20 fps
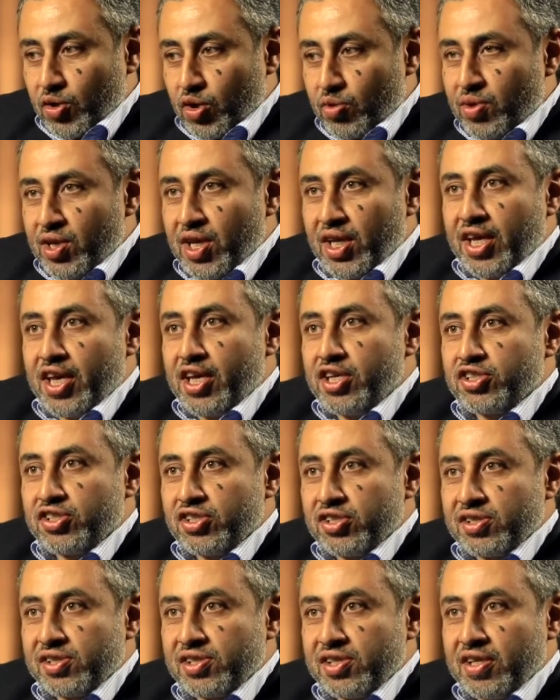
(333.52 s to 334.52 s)

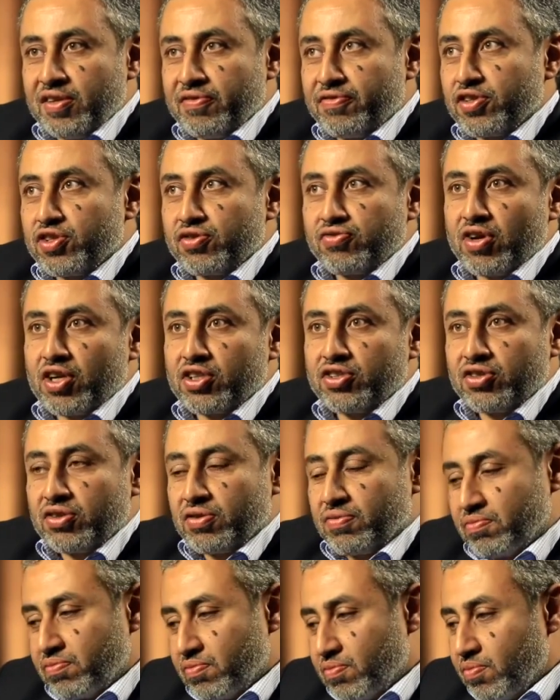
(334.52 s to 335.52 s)
communications, infrastructure.